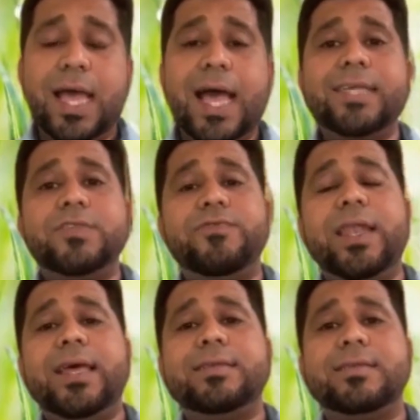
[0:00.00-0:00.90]
as well
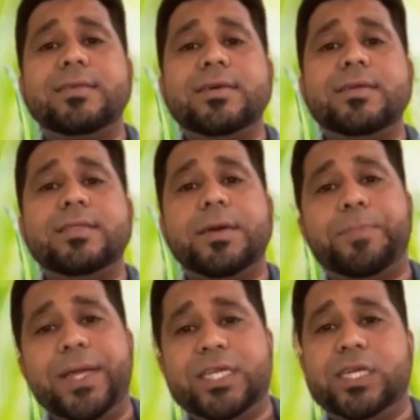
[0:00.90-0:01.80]
as the
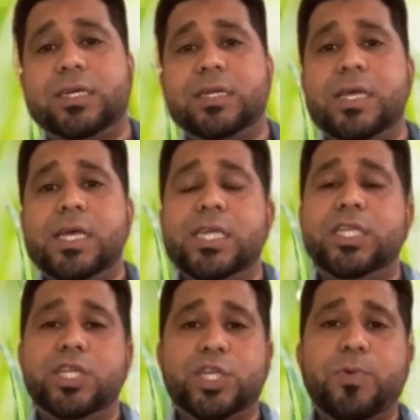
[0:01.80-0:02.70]
patient is
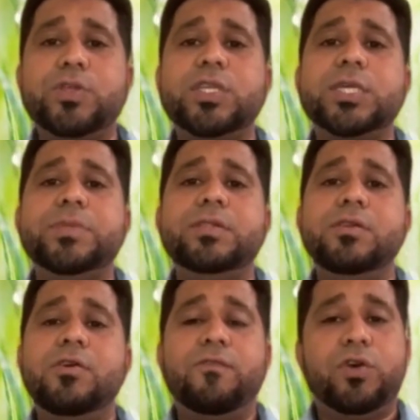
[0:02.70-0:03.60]
responsible
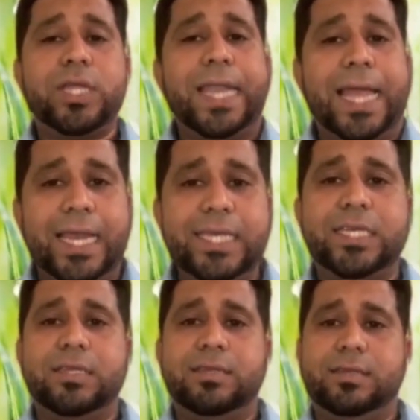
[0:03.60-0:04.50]
for the
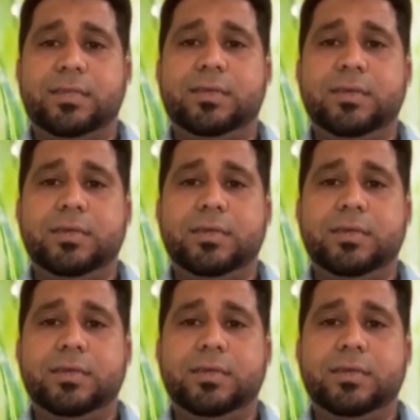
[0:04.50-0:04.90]
negligence.